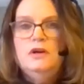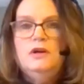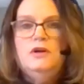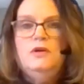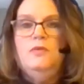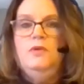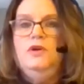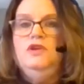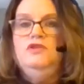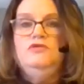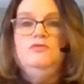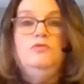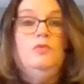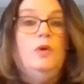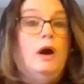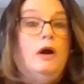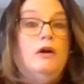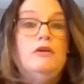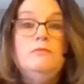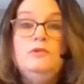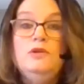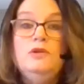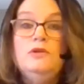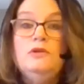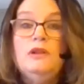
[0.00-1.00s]
We do
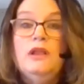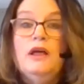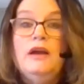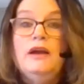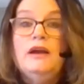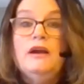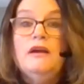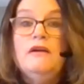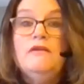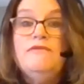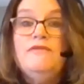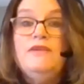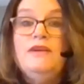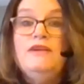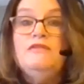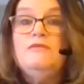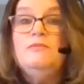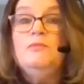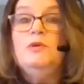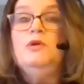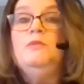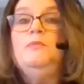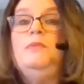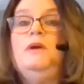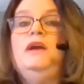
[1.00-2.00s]
welcome you to like our
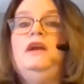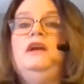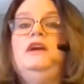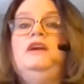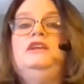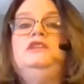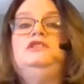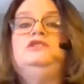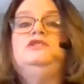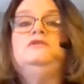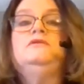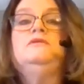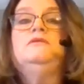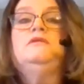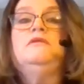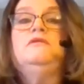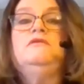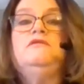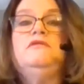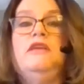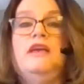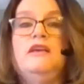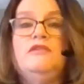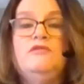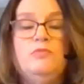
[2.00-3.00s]
Facebook page
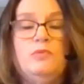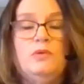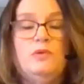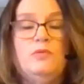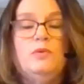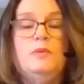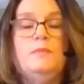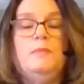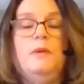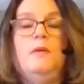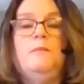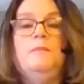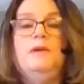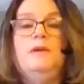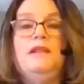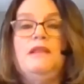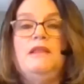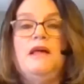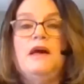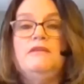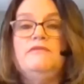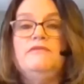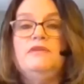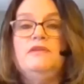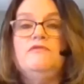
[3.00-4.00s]
because that's where we're pumping a
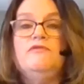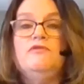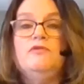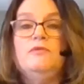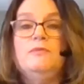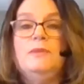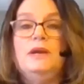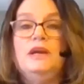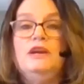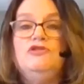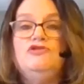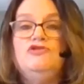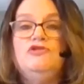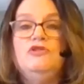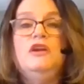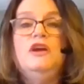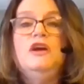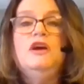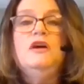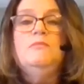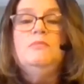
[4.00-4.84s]
lot of information,